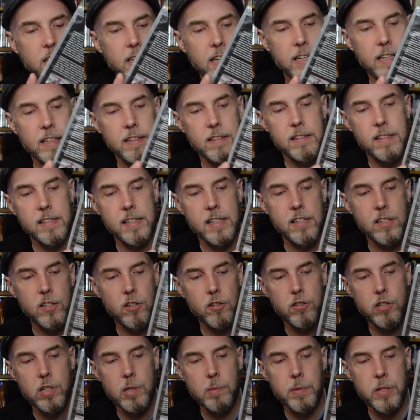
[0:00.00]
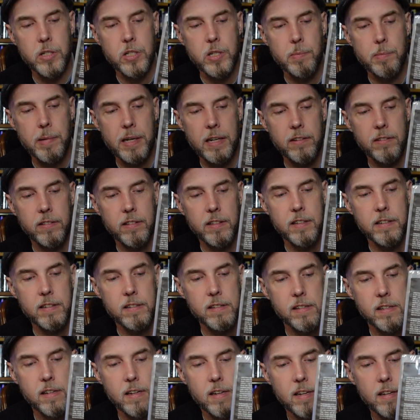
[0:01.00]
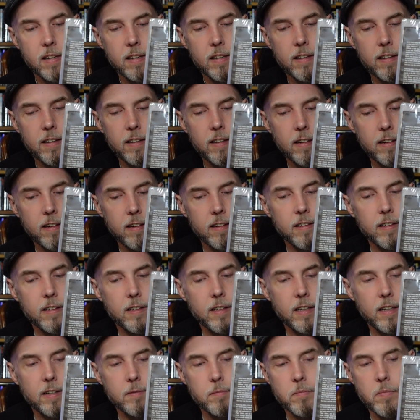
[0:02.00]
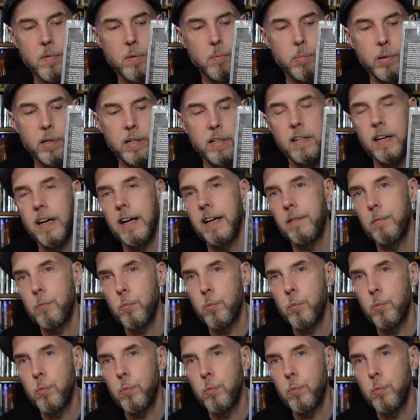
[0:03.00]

again, didn't know too much about this, uh, but I